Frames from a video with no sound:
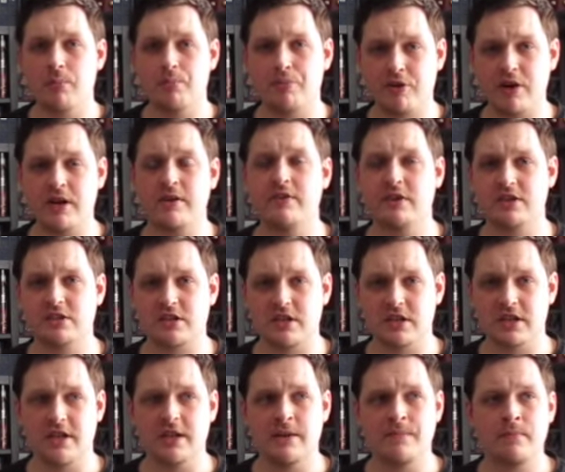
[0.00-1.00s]

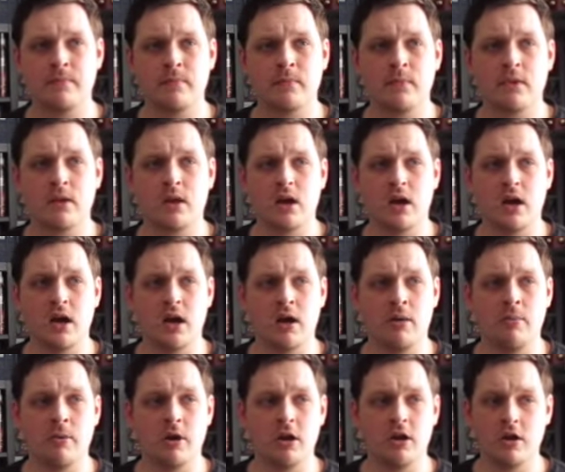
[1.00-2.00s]
previously,
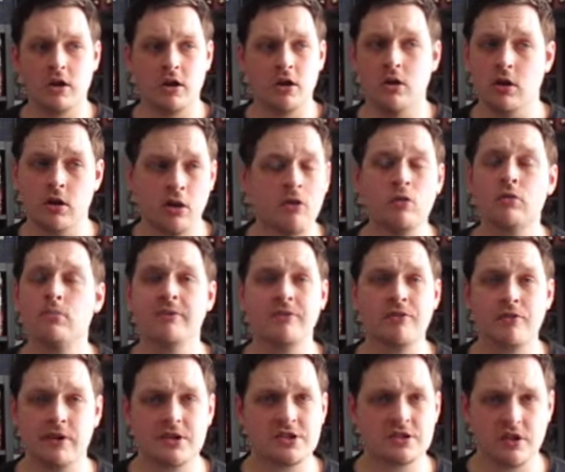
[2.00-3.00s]
long
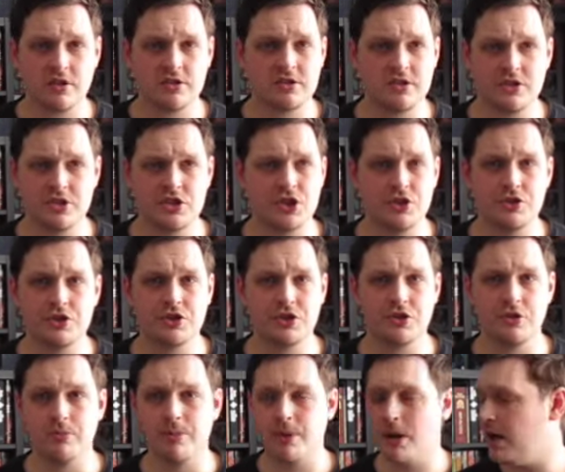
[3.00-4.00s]
before I started this
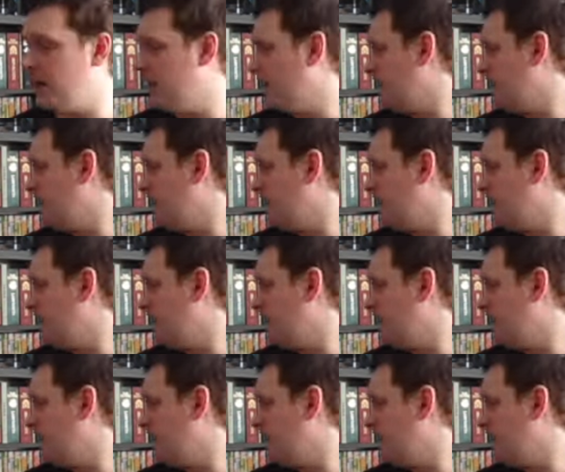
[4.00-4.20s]
YouTube,